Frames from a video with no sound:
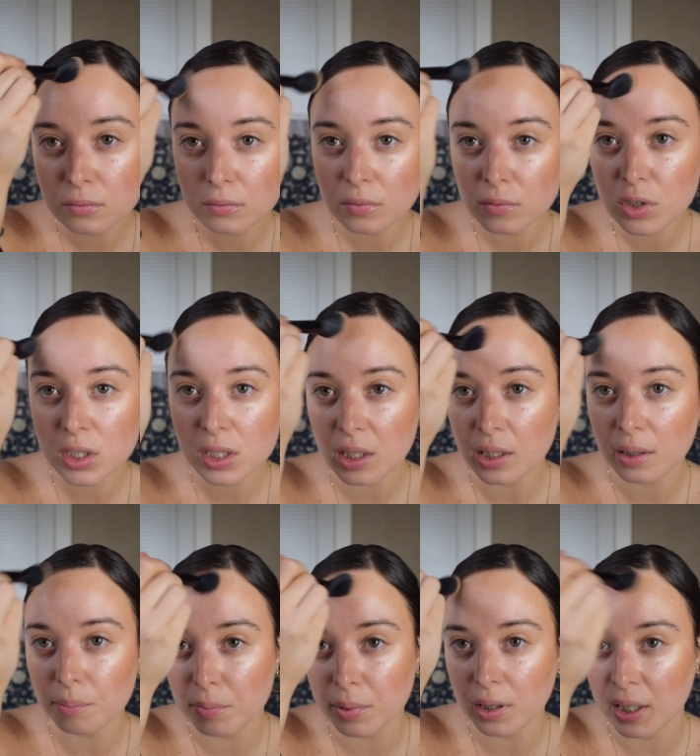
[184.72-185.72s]
I'm just gonna
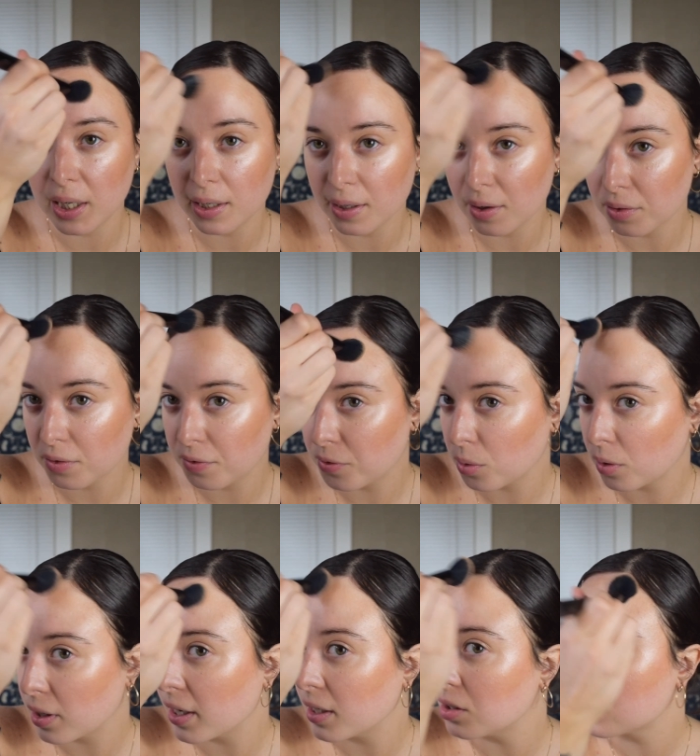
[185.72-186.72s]
blend out the
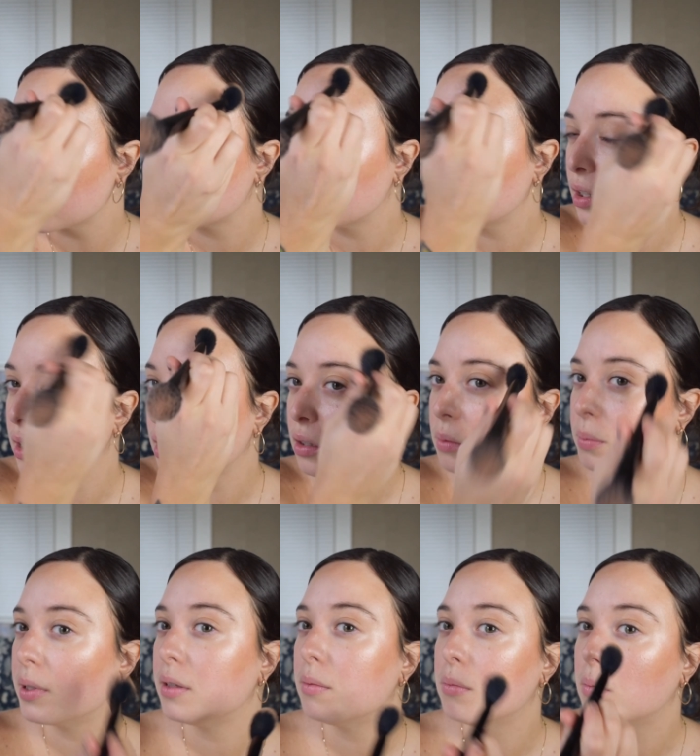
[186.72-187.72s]
forehead just a little
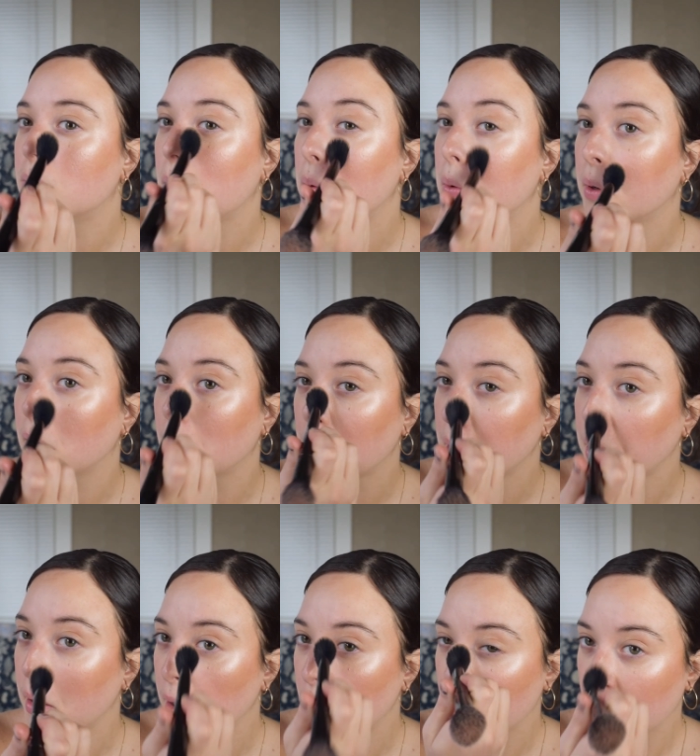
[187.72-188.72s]
bit
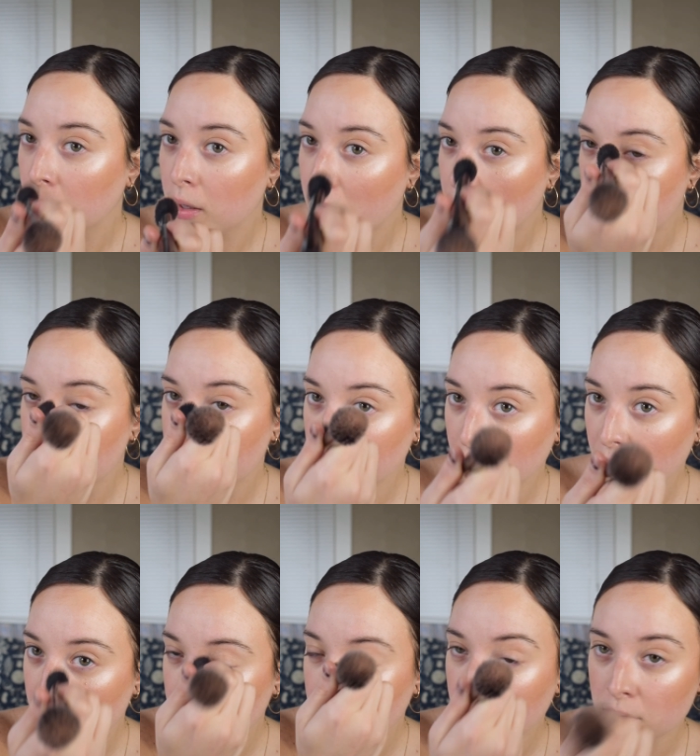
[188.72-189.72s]
more and then
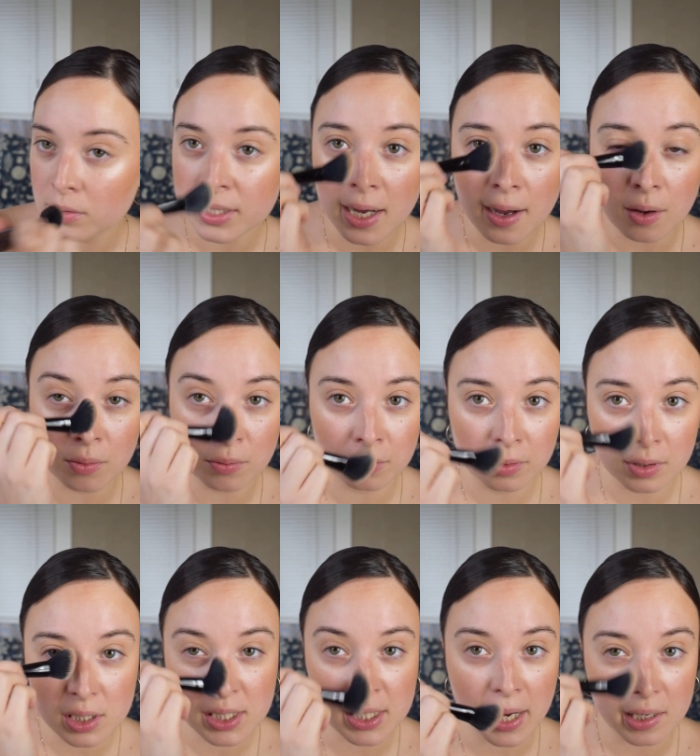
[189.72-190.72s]
kind of go down
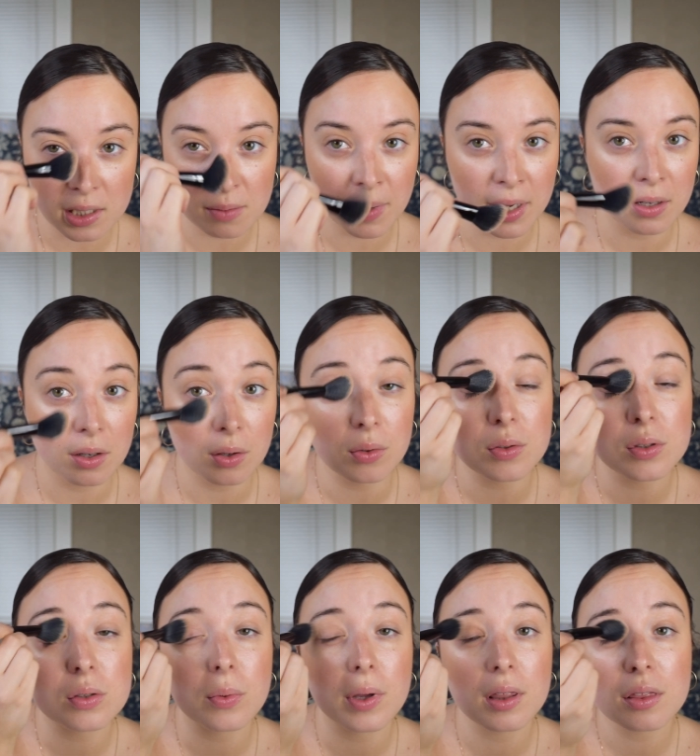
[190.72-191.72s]
the sides of my
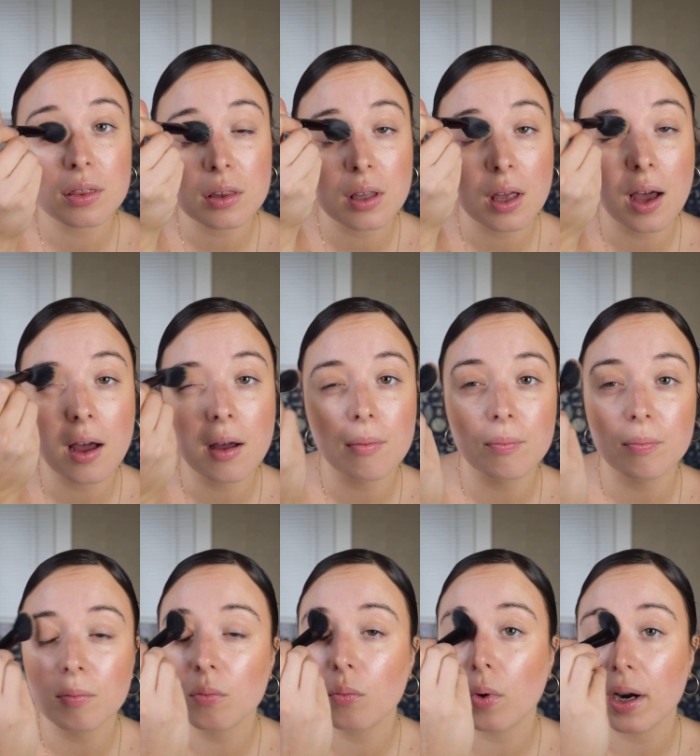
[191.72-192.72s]
nose with
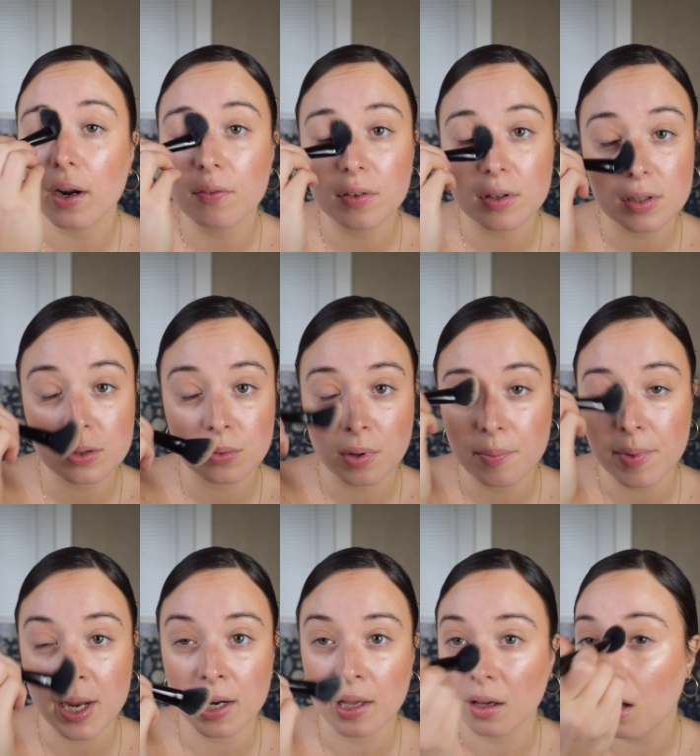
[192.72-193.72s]
um, whatever's
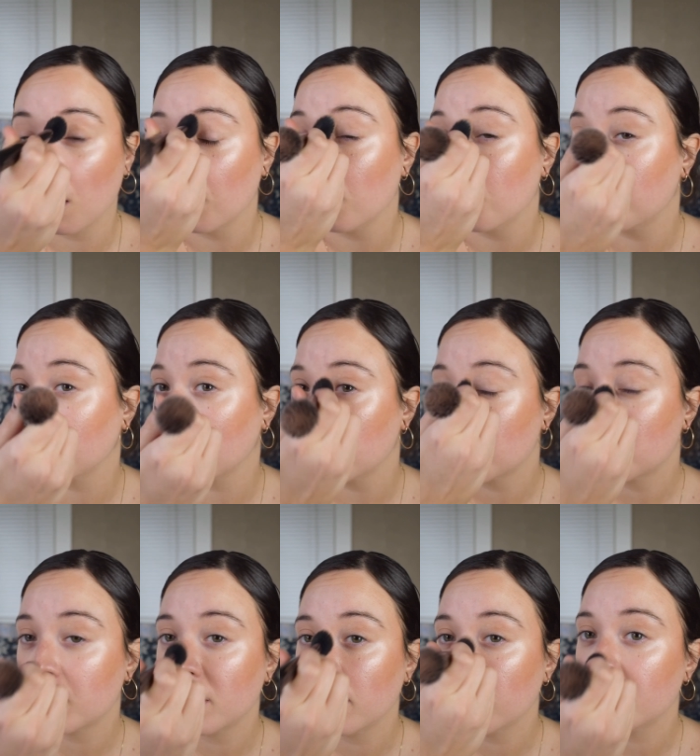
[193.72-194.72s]
remaining on the
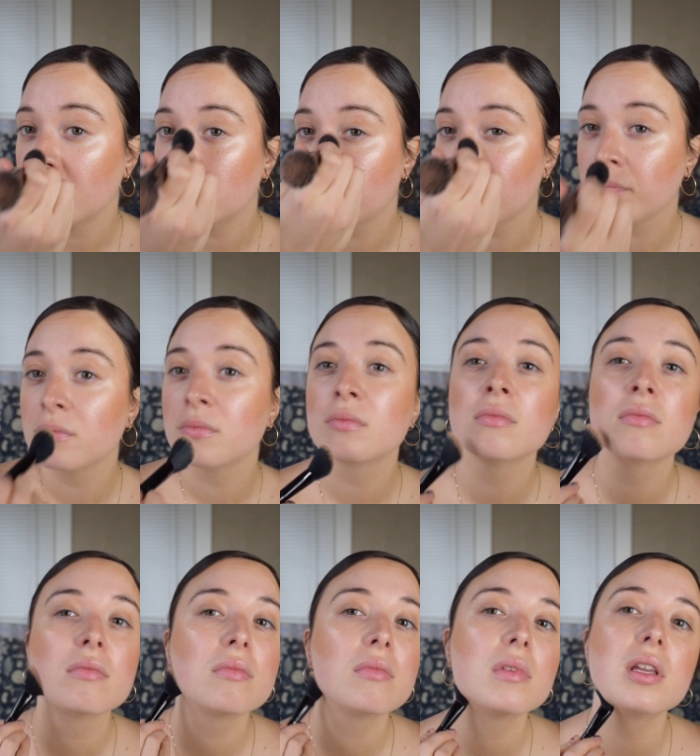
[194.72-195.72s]
brush here
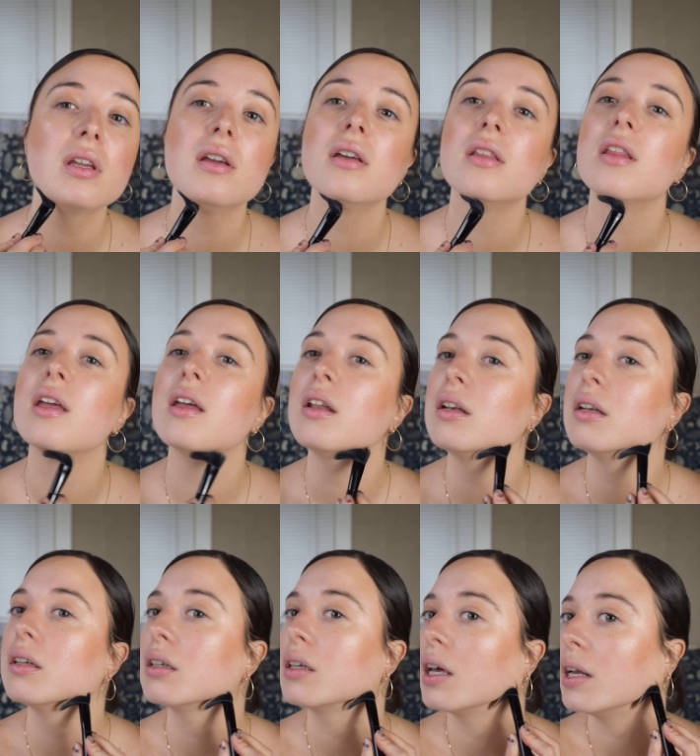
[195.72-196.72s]
and
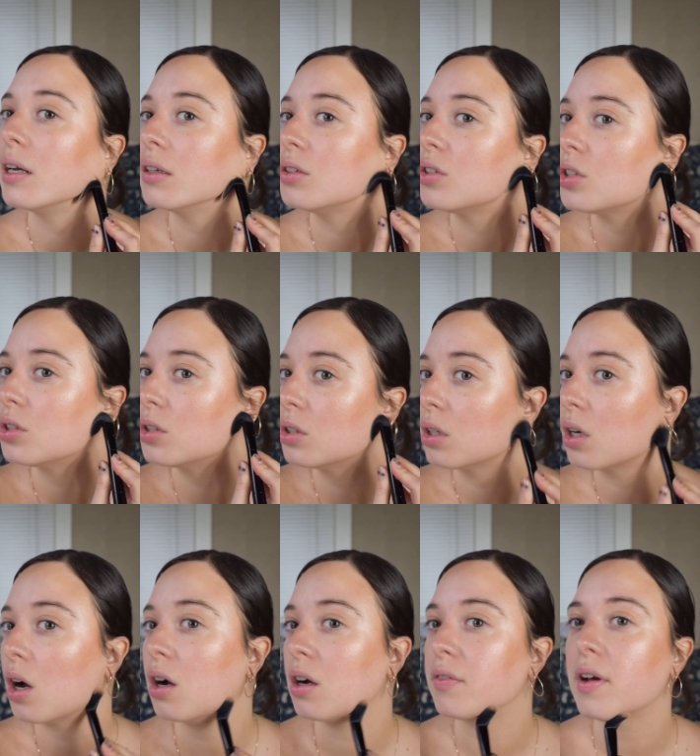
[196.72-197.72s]
then kind of
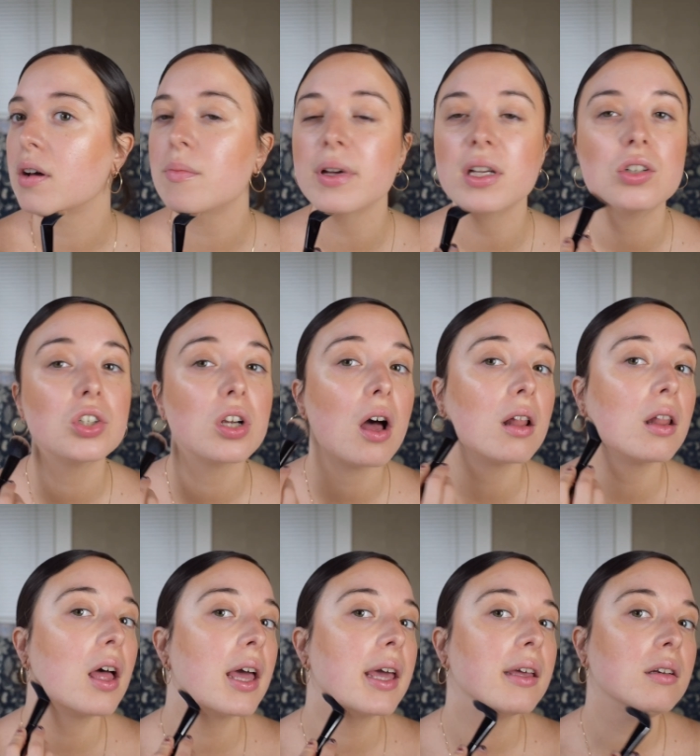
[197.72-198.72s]
carve out my
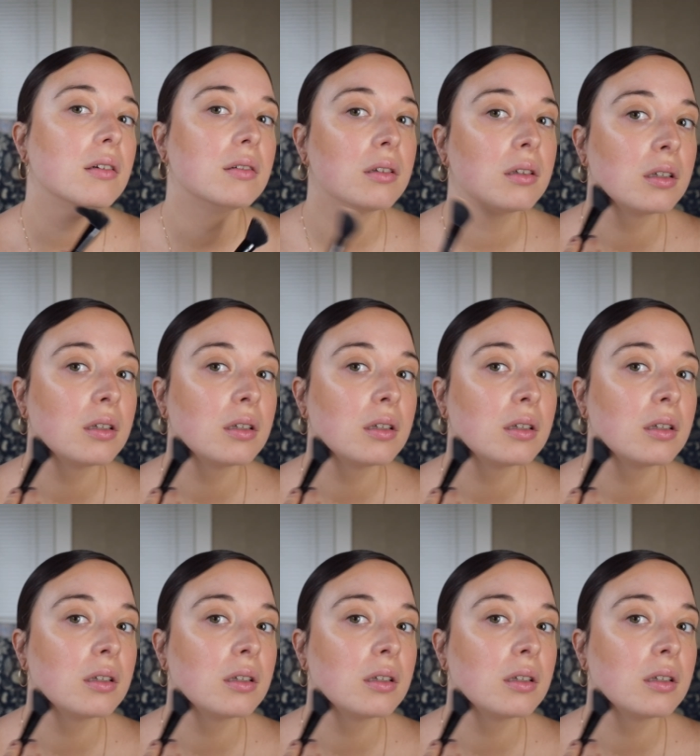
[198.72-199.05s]
jawline.